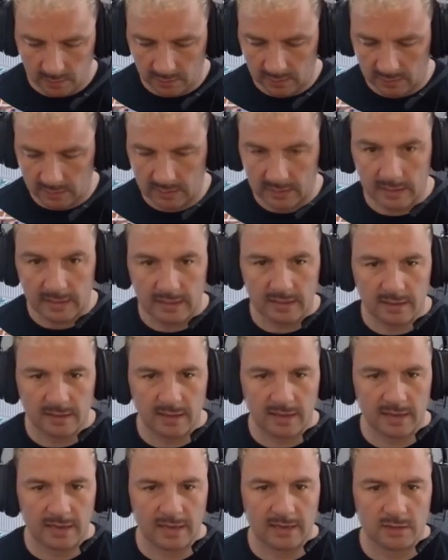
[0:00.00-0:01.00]
Okay, in
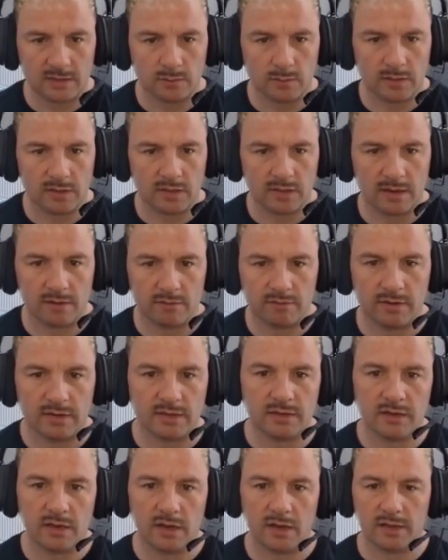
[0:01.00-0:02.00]
that case, we can get
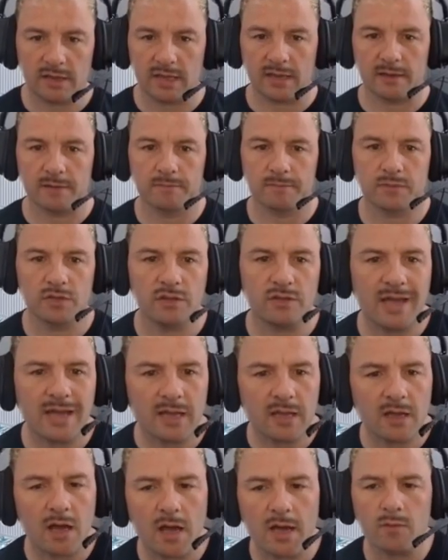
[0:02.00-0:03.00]
rid. Okay, so
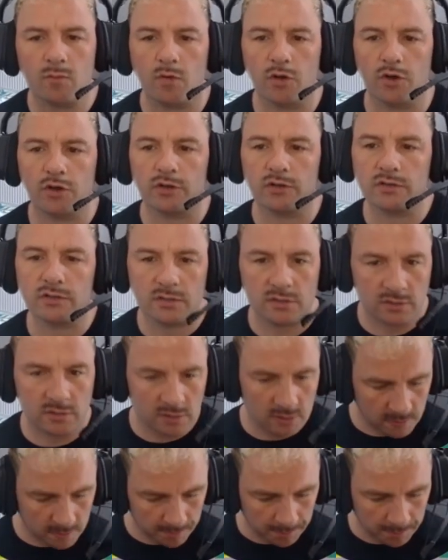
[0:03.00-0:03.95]
that kind of works.